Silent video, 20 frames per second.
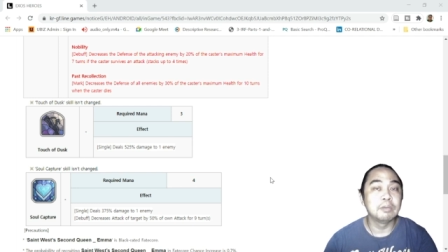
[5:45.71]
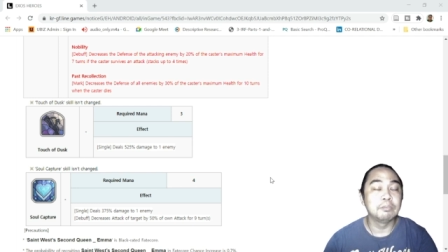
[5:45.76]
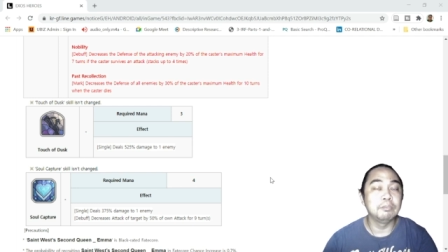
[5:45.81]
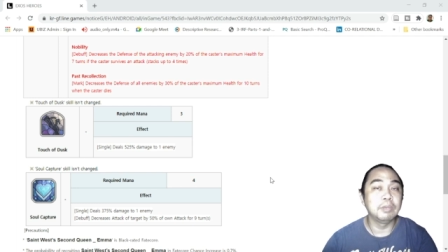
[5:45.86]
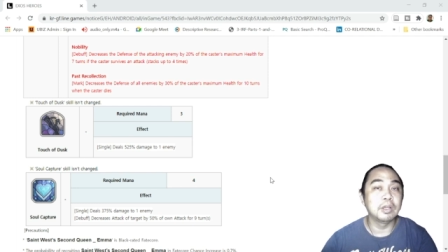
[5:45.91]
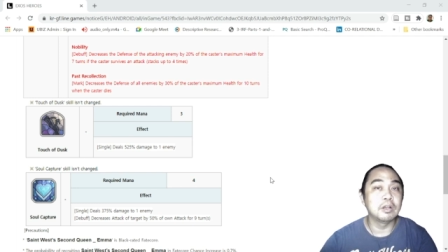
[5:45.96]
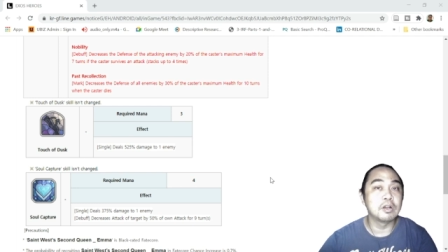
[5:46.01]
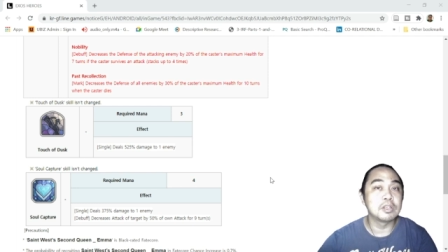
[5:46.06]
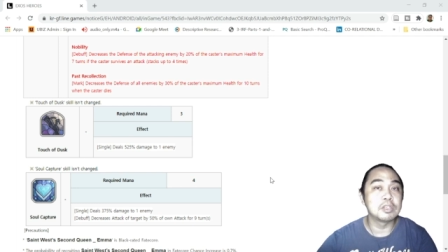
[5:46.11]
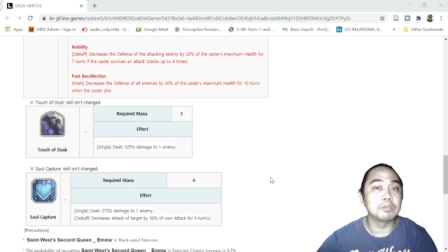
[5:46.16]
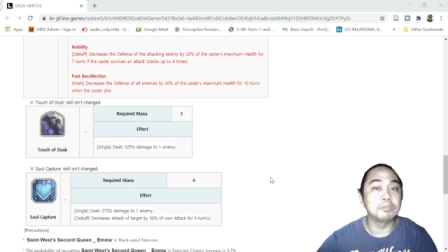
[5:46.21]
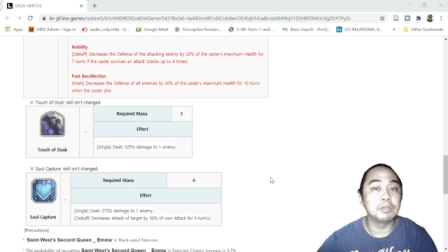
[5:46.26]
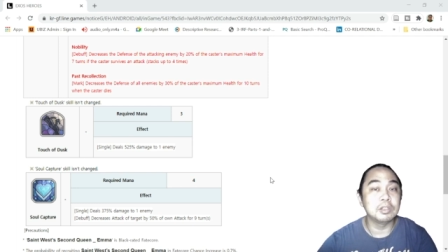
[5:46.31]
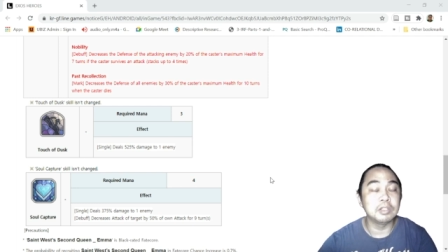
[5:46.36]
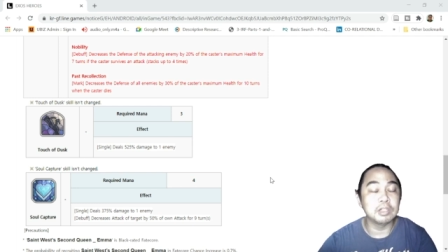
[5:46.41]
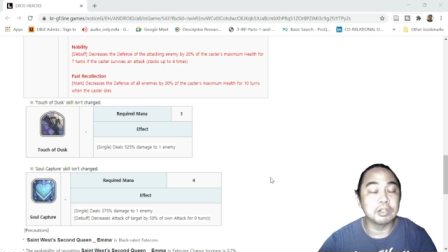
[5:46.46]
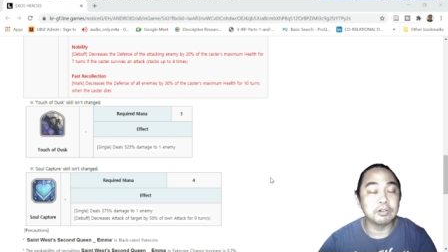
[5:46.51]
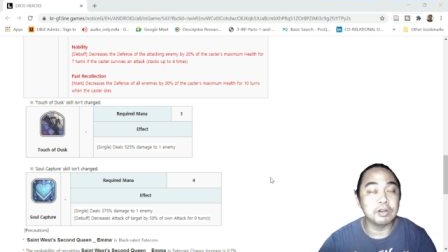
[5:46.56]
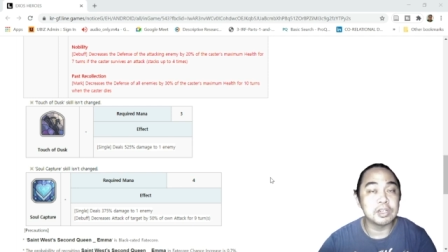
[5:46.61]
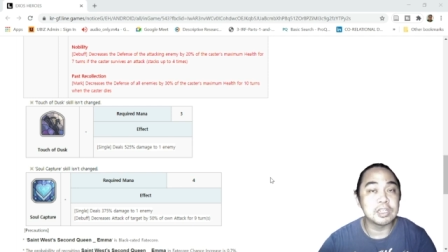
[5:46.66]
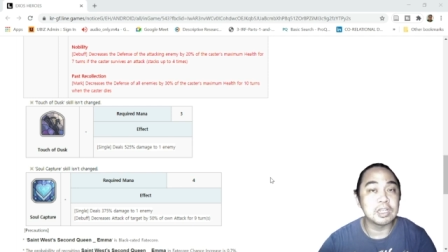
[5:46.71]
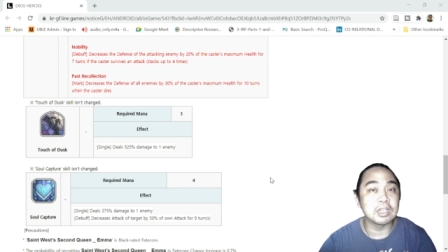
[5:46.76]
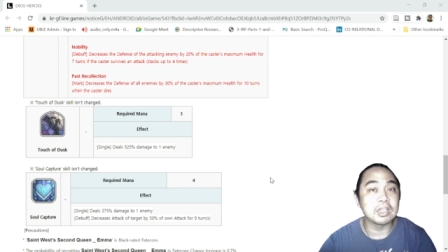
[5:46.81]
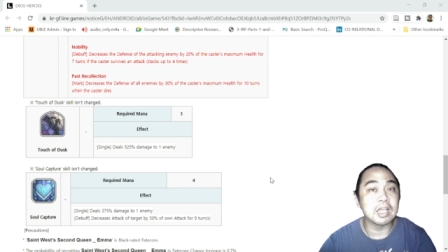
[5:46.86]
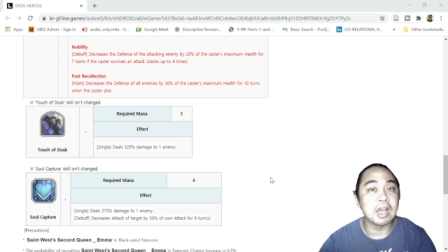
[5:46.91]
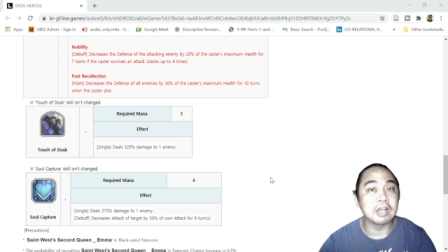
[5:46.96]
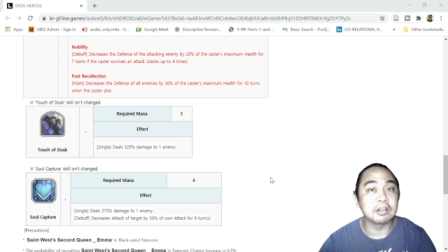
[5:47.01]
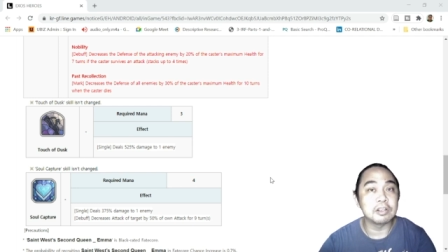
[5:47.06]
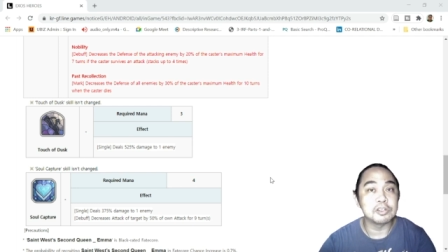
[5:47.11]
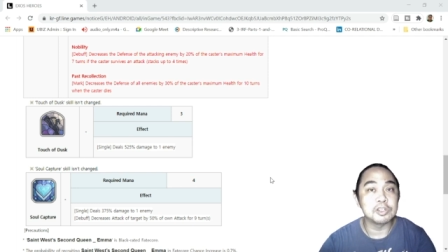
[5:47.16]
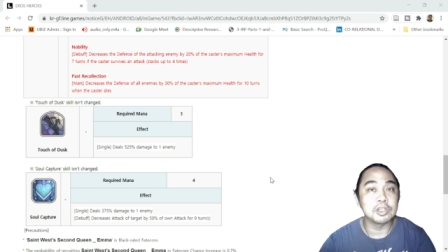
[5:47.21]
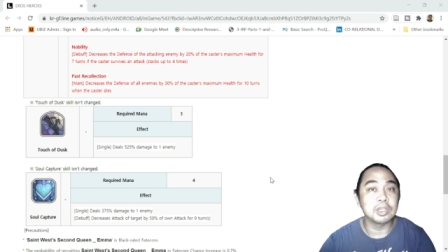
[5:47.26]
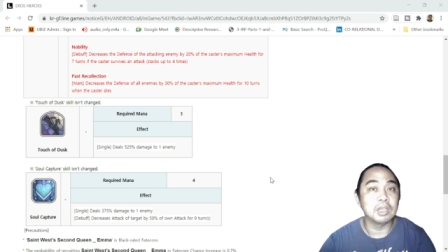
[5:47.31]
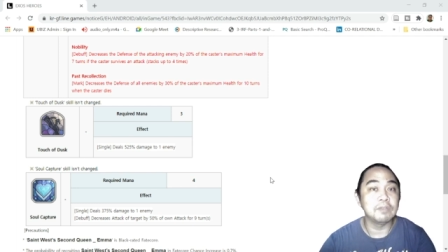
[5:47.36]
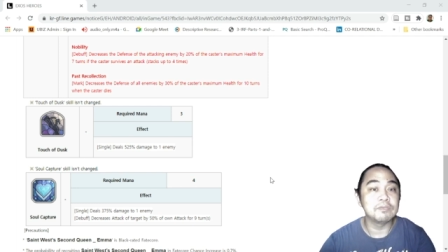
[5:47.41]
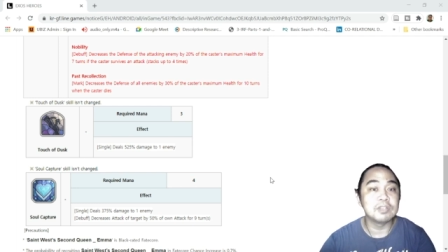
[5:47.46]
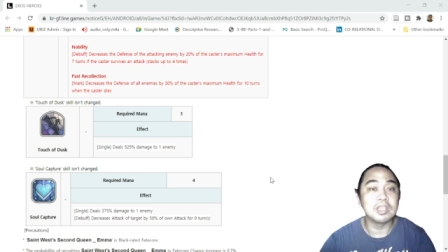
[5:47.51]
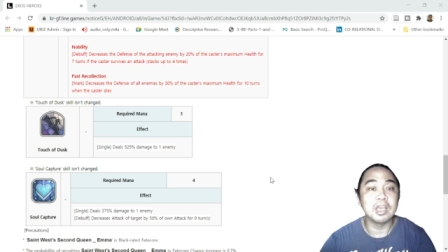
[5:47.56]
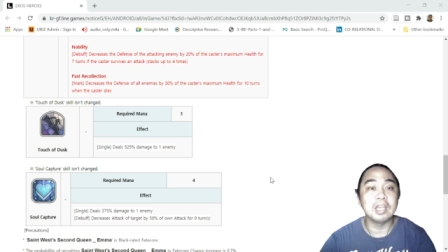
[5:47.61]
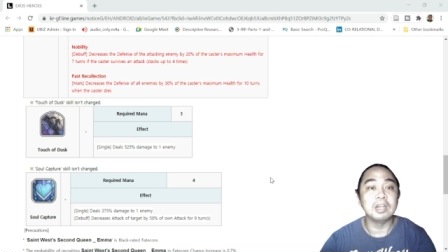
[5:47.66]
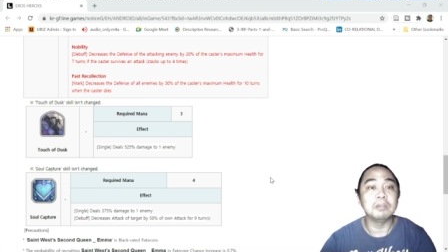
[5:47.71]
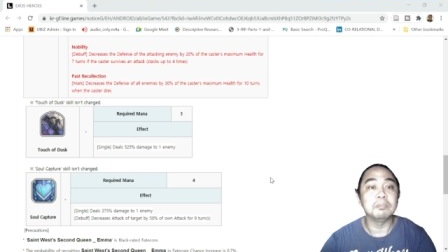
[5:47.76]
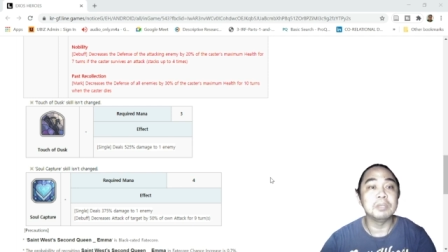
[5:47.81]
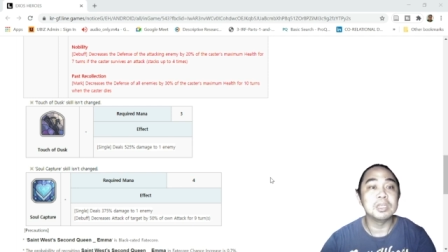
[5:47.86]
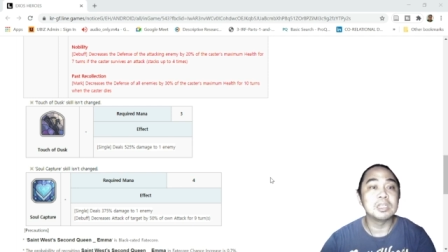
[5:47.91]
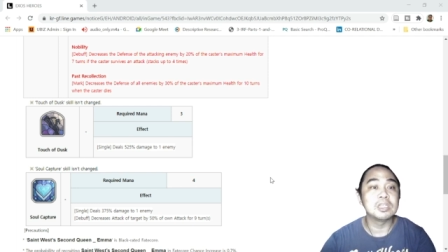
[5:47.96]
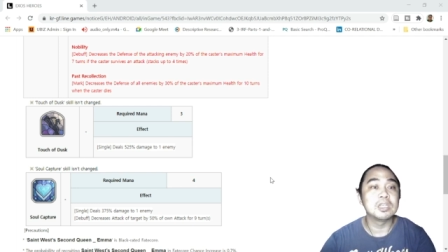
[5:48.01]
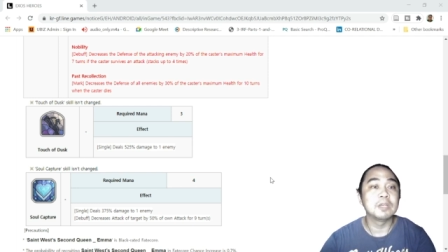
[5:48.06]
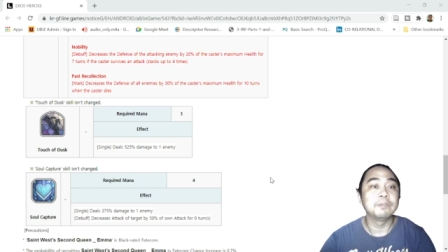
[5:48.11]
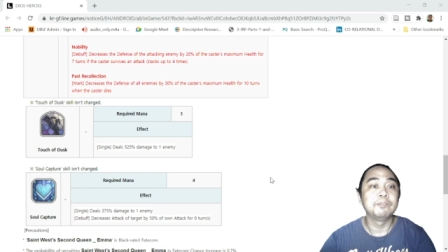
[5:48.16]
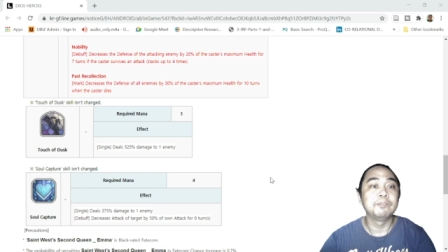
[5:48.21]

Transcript: because of the decreased attack that she gives the enemies.